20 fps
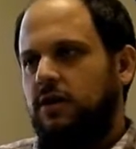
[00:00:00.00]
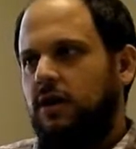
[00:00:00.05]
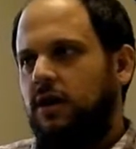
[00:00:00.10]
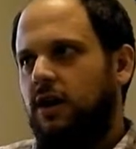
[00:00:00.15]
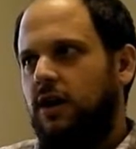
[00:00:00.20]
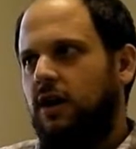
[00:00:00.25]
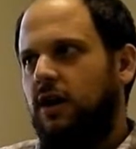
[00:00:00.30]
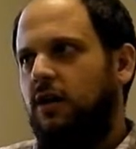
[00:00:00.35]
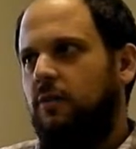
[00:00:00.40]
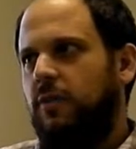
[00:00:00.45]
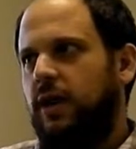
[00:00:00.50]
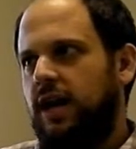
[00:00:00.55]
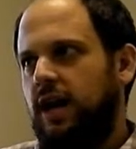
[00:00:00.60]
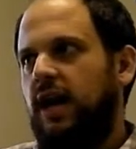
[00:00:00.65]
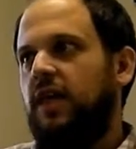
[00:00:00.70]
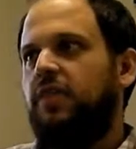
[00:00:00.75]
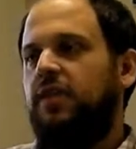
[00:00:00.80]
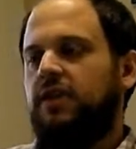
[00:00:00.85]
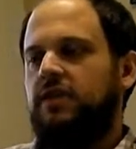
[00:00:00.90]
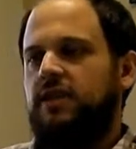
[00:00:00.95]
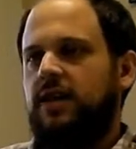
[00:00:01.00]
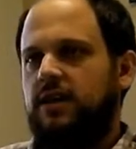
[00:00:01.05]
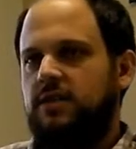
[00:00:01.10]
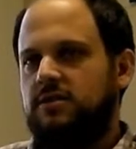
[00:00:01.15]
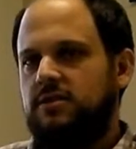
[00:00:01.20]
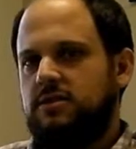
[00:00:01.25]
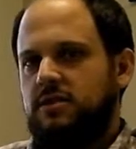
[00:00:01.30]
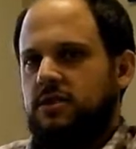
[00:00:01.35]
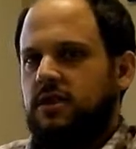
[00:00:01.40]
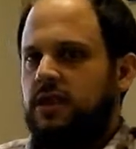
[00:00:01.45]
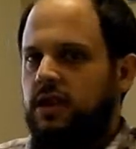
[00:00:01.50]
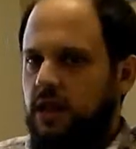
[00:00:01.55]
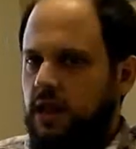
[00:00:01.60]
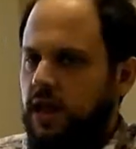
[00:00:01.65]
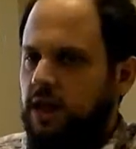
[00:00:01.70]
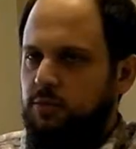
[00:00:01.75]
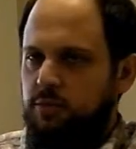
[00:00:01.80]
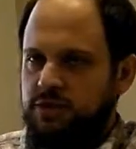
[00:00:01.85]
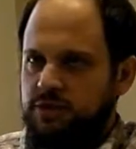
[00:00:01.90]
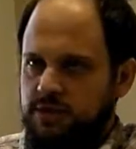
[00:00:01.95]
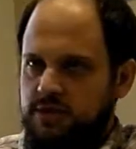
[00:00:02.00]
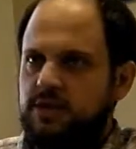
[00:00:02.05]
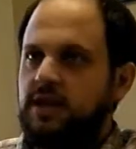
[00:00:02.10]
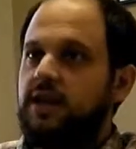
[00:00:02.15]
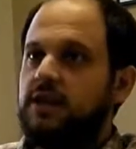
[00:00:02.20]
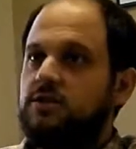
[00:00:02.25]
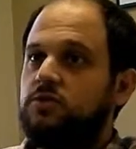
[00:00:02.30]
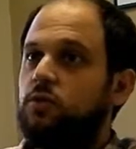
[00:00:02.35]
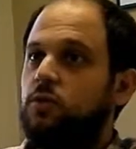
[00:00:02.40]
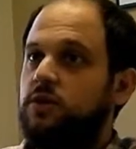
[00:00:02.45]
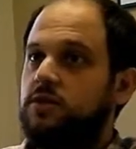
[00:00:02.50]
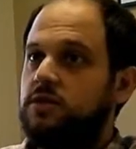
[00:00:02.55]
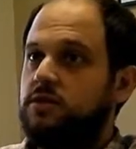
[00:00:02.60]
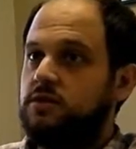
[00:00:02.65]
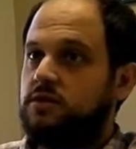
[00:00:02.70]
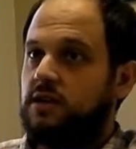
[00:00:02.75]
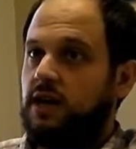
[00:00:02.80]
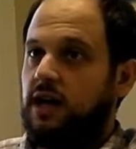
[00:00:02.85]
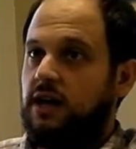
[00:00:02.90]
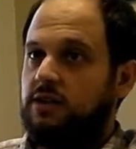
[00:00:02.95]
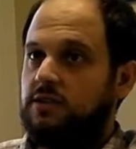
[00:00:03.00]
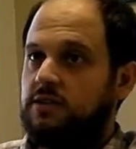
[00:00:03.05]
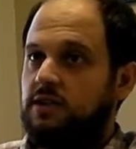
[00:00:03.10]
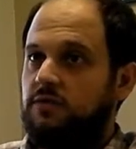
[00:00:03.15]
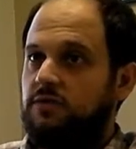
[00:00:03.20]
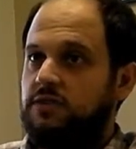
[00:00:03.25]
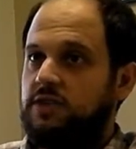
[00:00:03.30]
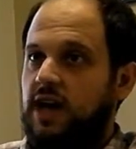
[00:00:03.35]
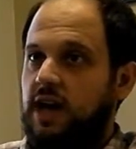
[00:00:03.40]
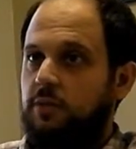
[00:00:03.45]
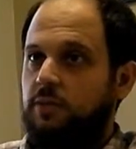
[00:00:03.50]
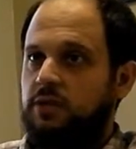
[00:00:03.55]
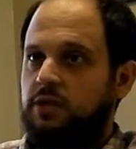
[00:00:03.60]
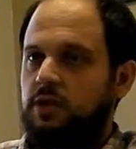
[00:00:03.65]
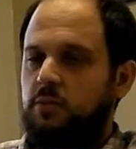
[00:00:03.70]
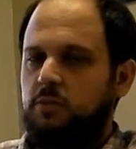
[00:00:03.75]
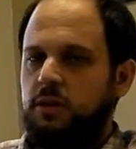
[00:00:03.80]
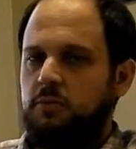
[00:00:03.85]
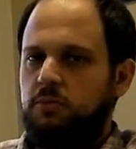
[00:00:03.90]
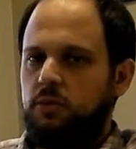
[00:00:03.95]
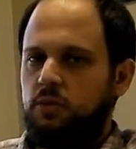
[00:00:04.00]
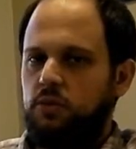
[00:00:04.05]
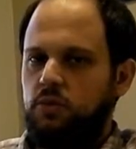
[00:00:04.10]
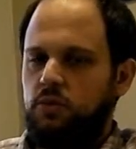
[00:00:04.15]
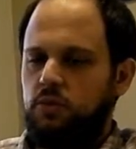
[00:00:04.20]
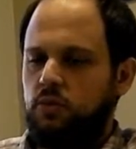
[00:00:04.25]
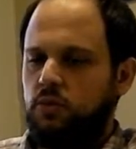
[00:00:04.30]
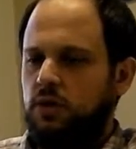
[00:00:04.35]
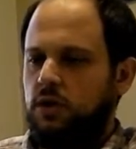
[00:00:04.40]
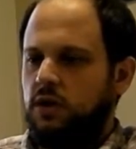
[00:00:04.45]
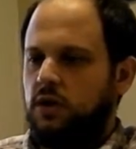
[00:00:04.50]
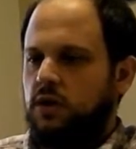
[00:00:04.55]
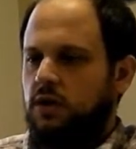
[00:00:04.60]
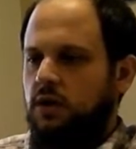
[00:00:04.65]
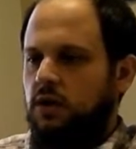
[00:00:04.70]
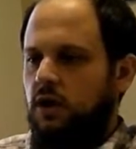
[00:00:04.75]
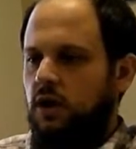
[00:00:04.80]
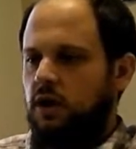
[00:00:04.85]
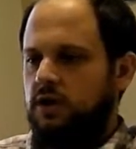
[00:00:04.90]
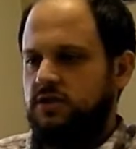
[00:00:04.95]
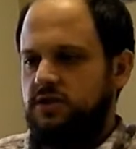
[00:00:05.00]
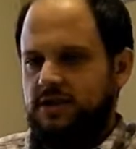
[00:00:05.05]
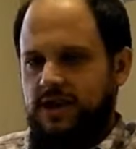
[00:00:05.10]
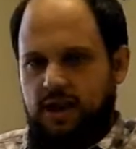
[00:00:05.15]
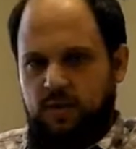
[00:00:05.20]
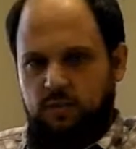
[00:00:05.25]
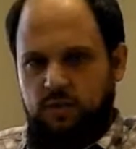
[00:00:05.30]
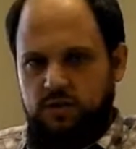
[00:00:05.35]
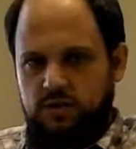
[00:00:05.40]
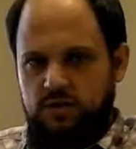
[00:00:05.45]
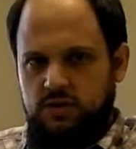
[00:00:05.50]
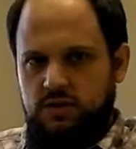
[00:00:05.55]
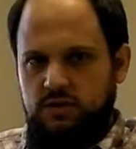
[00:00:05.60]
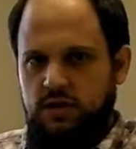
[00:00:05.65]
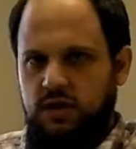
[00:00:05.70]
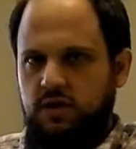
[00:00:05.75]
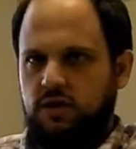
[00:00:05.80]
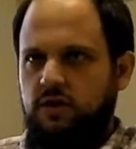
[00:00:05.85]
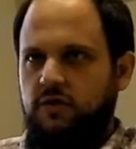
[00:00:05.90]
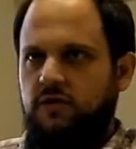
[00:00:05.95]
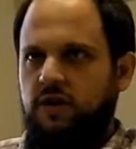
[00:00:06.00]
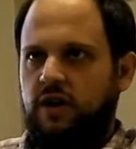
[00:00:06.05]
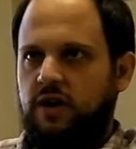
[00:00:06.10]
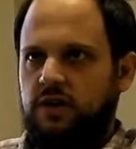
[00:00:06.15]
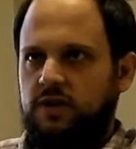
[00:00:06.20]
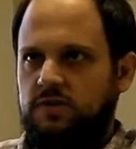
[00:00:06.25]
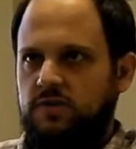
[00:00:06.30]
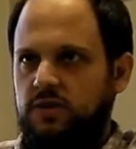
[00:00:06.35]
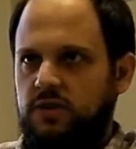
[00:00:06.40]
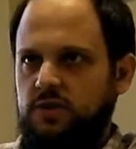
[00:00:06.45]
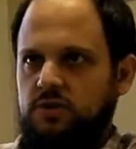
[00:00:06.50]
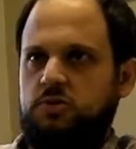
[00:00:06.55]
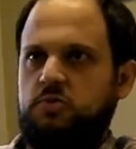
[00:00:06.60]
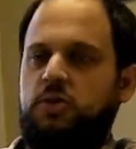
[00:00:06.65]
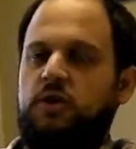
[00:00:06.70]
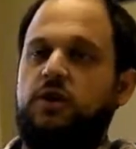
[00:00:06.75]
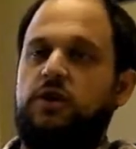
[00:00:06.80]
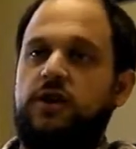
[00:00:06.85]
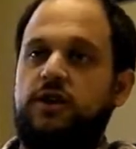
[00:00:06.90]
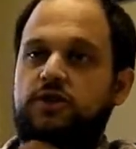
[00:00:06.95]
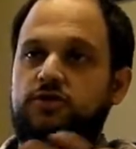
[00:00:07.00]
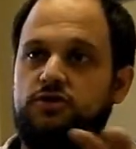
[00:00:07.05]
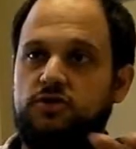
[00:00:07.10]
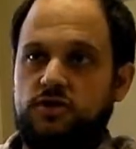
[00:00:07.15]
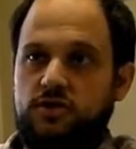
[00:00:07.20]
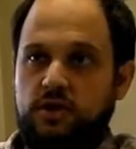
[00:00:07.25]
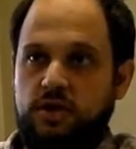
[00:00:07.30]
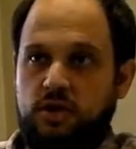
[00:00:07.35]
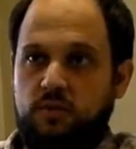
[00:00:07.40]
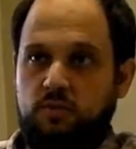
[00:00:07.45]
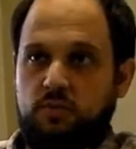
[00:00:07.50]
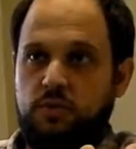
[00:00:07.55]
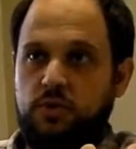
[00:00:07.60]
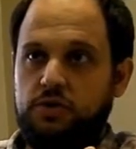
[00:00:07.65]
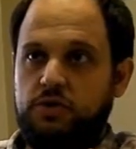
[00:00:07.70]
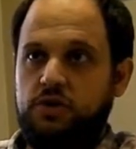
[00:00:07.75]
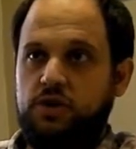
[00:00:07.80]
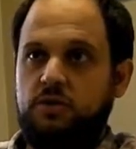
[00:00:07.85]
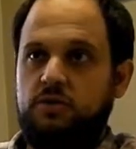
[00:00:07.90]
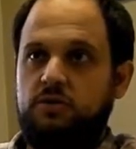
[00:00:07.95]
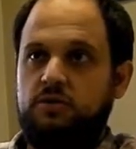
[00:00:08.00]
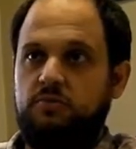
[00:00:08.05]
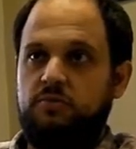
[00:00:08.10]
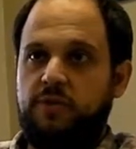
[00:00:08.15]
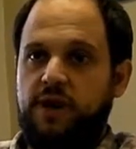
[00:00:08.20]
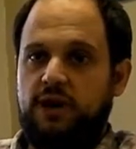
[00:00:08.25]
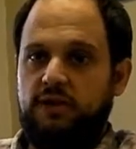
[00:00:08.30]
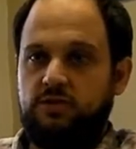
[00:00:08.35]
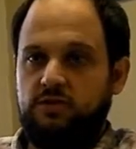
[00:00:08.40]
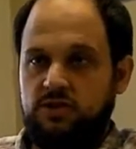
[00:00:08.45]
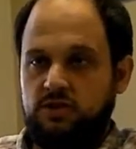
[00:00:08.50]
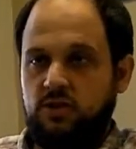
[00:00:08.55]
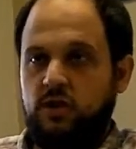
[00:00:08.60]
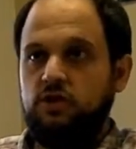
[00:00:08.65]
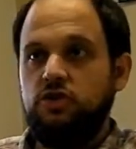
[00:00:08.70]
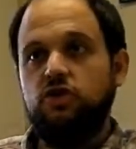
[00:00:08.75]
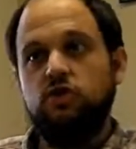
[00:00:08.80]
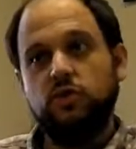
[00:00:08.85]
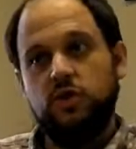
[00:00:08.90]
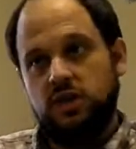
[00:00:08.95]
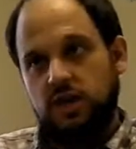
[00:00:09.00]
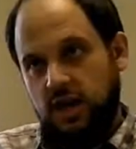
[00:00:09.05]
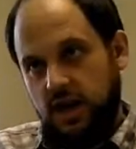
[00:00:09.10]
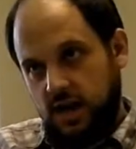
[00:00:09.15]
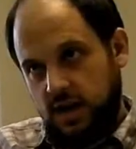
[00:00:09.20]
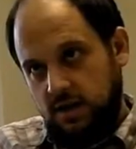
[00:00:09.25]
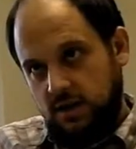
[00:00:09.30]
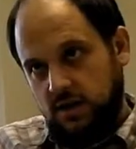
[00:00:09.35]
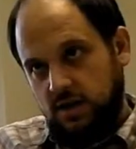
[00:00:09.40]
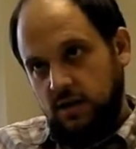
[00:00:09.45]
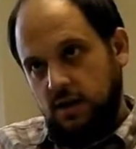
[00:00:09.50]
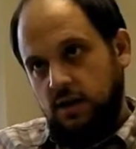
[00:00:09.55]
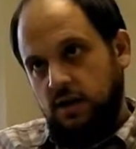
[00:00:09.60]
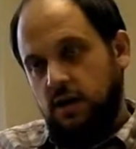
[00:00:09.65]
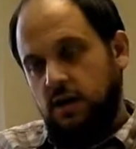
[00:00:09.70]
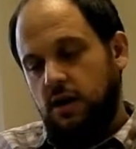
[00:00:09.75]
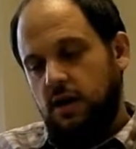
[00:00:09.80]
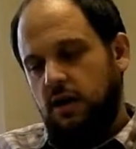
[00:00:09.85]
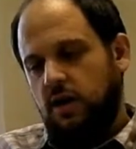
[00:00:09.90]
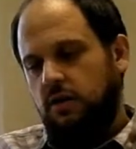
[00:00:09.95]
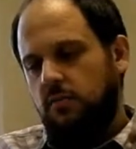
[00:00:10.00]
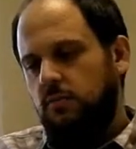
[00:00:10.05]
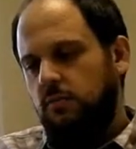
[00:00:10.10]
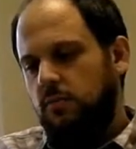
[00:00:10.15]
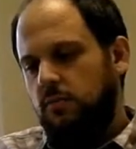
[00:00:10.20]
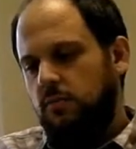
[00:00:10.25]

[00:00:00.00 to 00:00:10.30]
And I think that's, in a lot of places, that is where this kind of stuff is happening. That people who are established in their various fields but are interested in pushing boundaries are doing that.